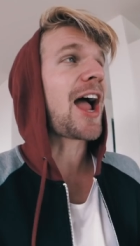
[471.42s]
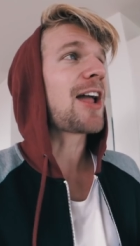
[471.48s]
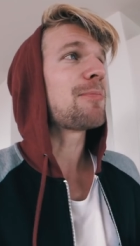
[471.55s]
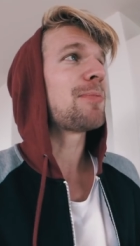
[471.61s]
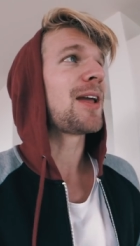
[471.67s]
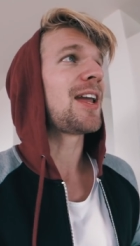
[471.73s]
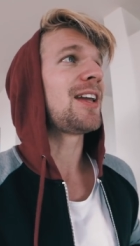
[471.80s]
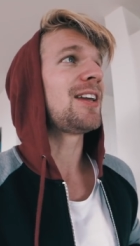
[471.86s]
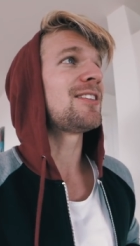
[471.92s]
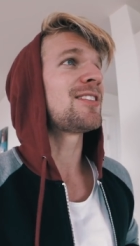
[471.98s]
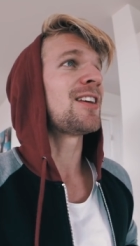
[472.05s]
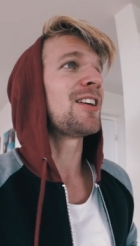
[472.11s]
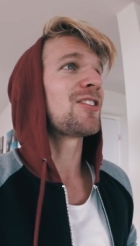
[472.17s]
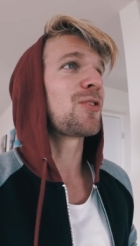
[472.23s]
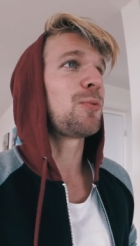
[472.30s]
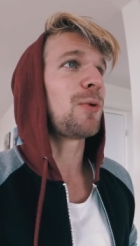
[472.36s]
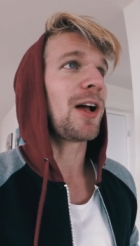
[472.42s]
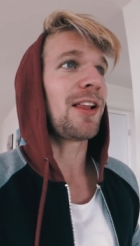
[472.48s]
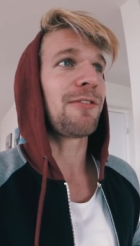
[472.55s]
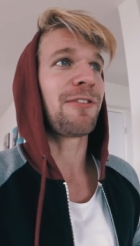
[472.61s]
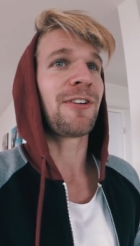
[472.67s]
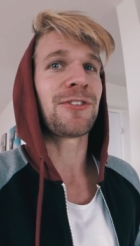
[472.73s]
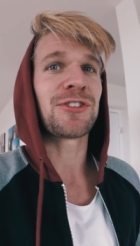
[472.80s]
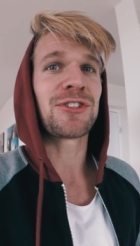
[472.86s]
I paid
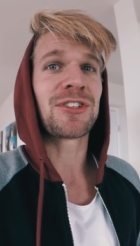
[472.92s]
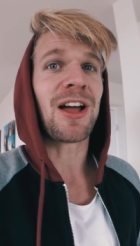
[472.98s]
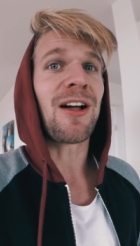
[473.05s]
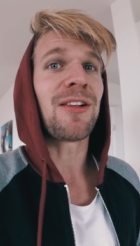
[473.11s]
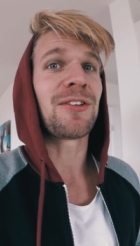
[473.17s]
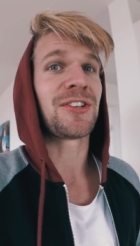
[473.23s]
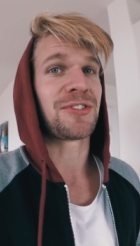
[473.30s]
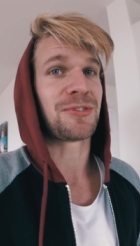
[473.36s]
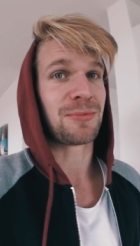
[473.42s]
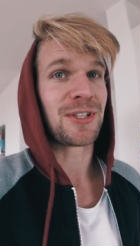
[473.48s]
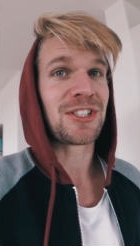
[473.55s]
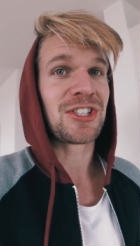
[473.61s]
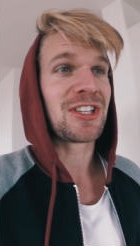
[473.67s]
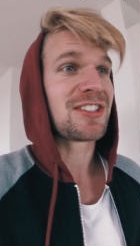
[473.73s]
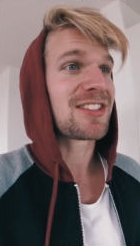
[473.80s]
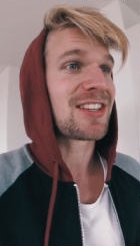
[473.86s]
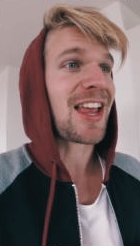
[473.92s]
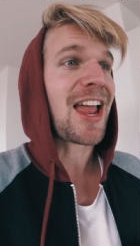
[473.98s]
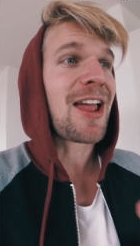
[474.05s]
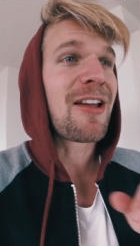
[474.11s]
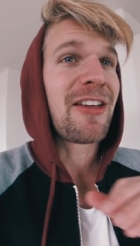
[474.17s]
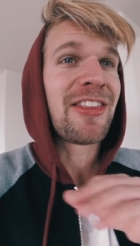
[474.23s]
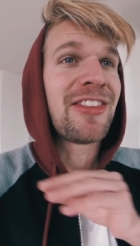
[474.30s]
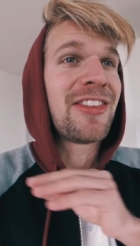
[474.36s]
$1,200, which is
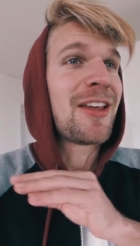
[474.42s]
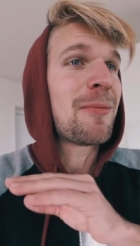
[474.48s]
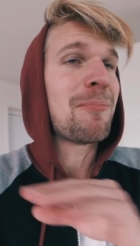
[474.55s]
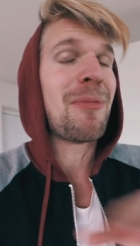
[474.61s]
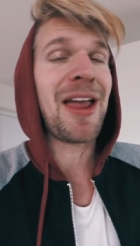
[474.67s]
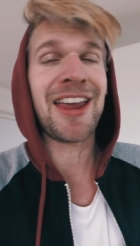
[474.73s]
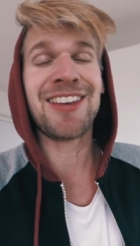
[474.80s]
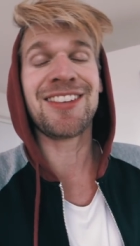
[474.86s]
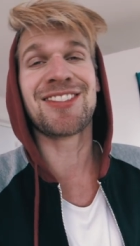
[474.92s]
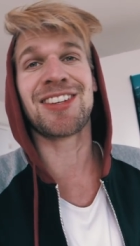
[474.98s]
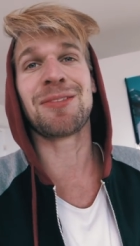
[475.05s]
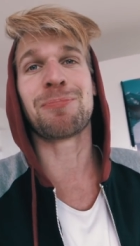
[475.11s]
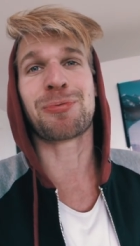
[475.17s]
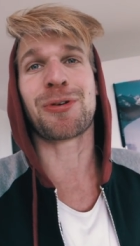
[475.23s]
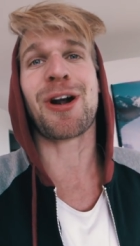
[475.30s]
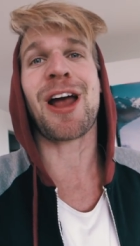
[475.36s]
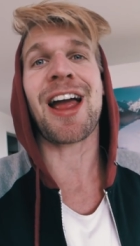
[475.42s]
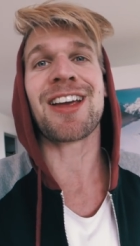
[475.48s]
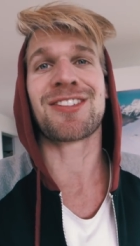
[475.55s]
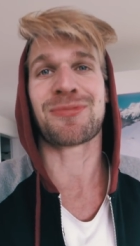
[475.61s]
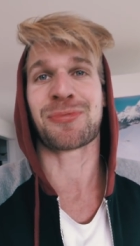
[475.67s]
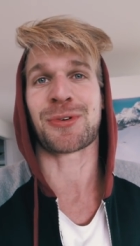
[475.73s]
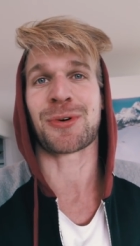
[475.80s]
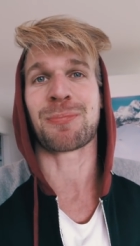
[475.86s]
an amazing
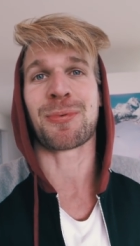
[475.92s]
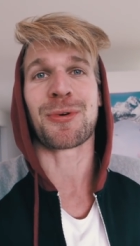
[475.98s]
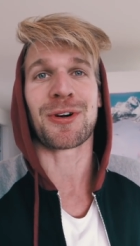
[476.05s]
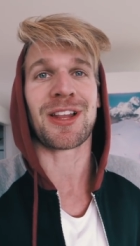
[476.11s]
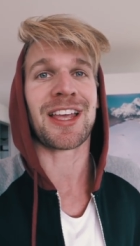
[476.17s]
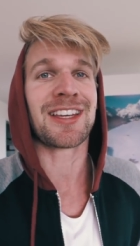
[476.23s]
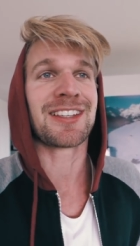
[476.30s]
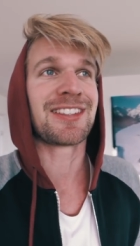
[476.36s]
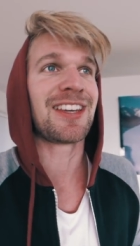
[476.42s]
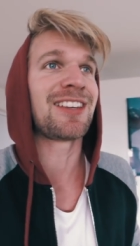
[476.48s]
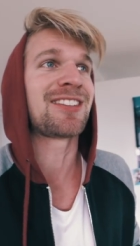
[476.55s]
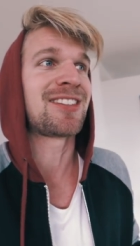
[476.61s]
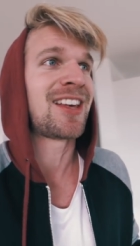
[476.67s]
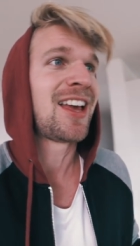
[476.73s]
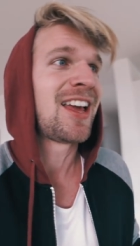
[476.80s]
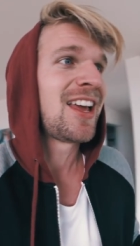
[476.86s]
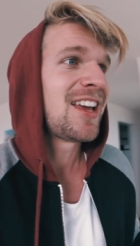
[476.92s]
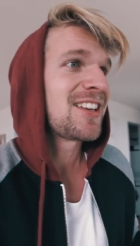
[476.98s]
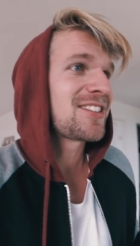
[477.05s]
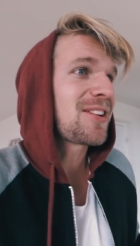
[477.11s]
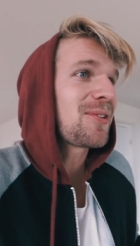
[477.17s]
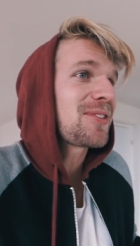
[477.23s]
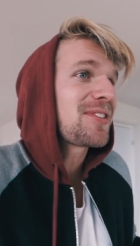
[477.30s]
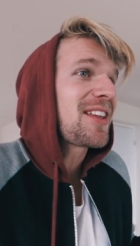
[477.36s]
price for a board like this.
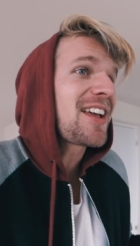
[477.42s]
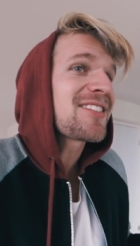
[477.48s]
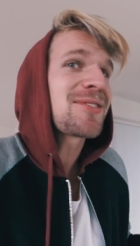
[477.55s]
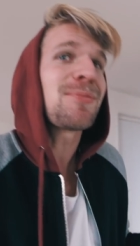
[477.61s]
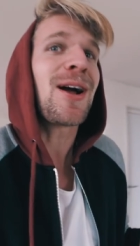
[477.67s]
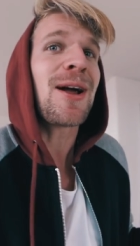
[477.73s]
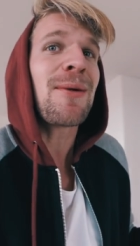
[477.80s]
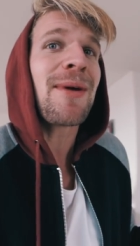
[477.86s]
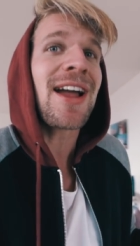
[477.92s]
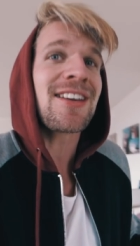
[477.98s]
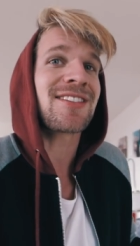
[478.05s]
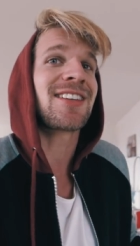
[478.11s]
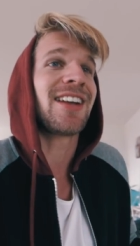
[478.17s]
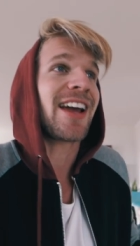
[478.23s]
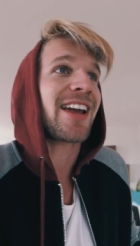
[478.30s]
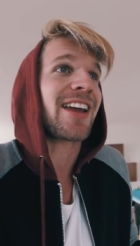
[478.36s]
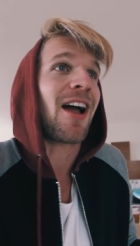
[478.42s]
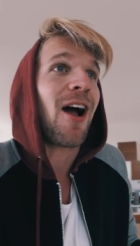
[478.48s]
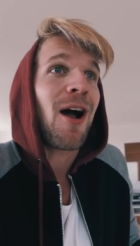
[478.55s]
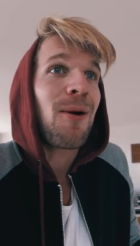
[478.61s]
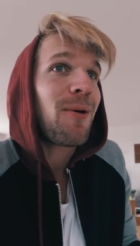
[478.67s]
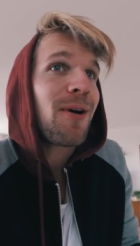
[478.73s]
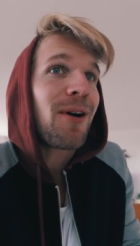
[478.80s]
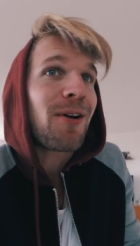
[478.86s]
So that's why I'm asking, like,
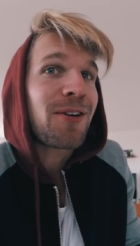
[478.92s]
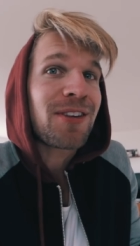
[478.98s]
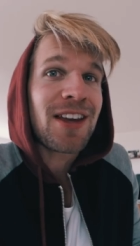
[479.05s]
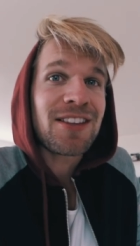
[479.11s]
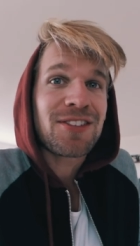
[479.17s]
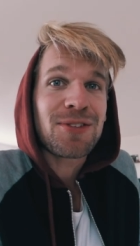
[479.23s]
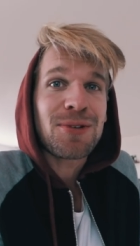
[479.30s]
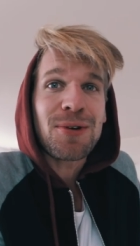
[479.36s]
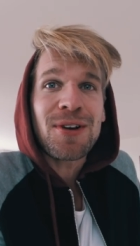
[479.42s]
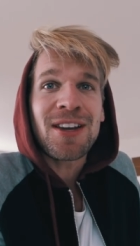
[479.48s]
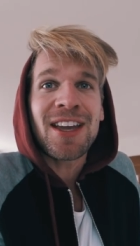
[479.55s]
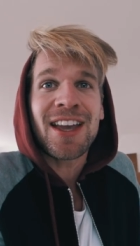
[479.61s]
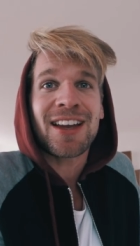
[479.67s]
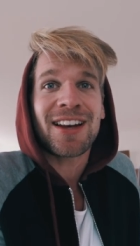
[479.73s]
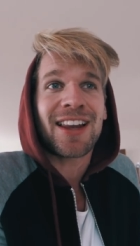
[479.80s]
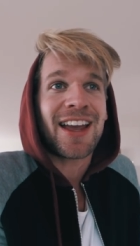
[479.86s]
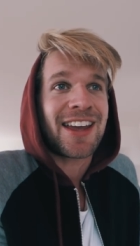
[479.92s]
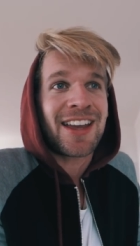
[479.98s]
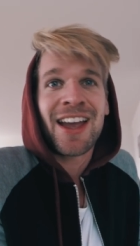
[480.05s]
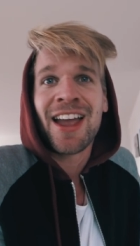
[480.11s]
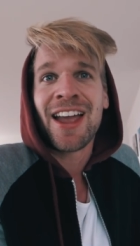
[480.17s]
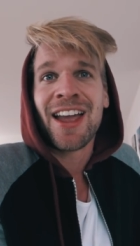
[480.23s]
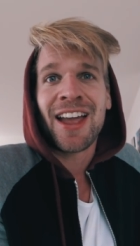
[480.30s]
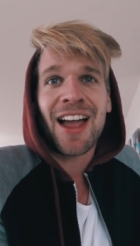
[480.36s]
how are they doing it? Like,
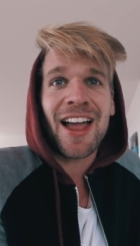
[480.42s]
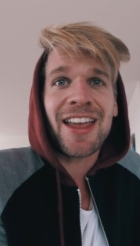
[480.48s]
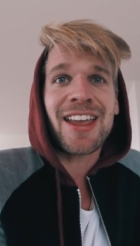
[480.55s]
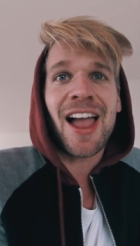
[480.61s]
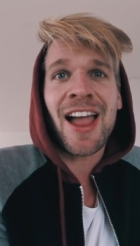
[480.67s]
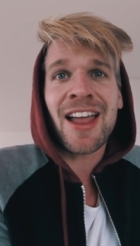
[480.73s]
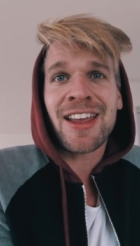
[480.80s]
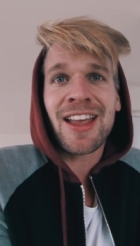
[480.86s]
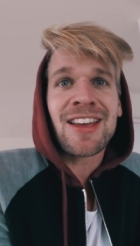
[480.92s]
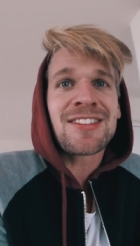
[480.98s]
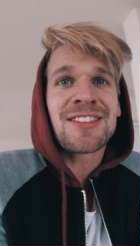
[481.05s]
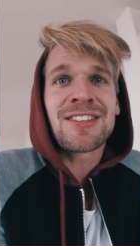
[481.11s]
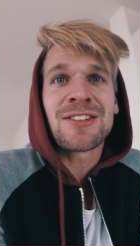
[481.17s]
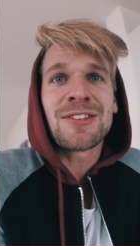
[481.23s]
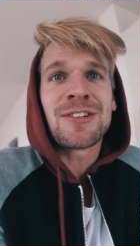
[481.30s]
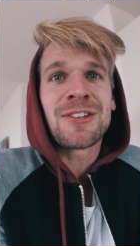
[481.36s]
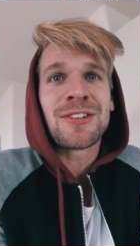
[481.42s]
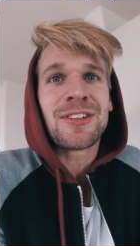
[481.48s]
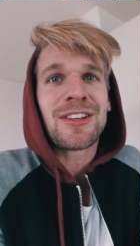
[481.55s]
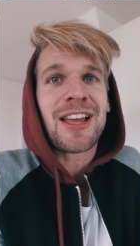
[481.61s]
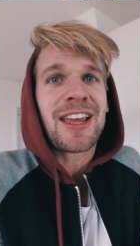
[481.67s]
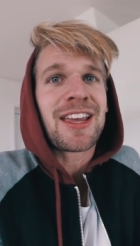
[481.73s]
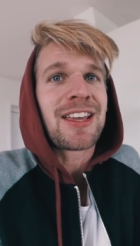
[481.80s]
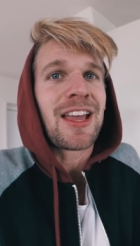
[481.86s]
I guess they're
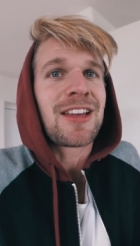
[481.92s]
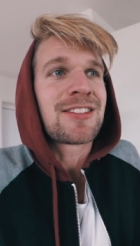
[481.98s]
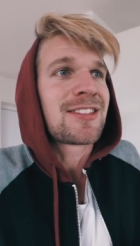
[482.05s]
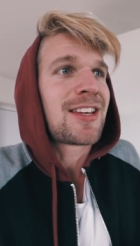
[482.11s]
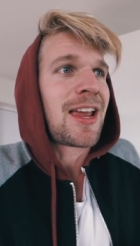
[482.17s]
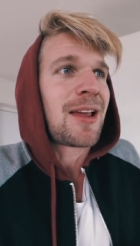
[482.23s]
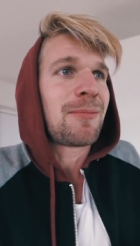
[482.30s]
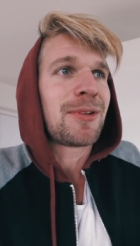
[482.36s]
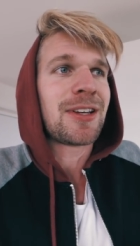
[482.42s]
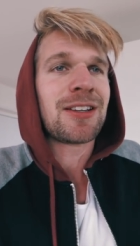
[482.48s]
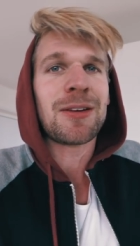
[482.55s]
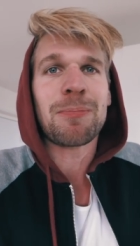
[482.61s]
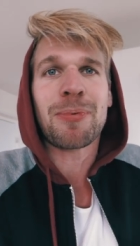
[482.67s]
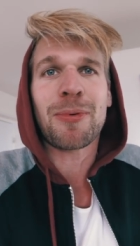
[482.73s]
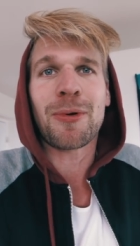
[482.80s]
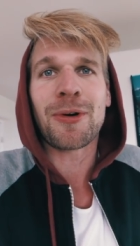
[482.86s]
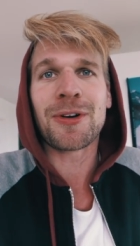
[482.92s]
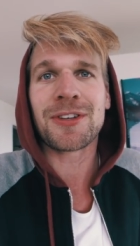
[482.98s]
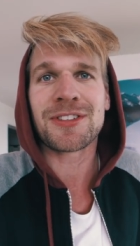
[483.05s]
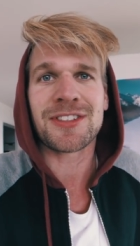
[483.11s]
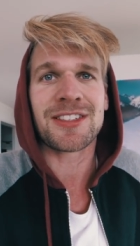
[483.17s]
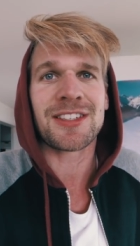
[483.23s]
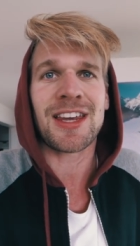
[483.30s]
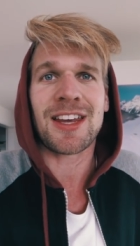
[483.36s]
like assembling the
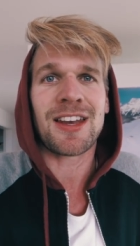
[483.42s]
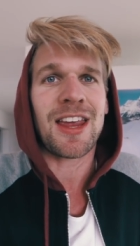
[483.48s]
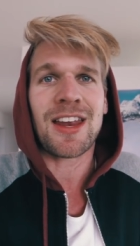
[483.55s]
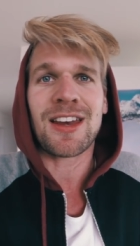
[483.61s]
boards in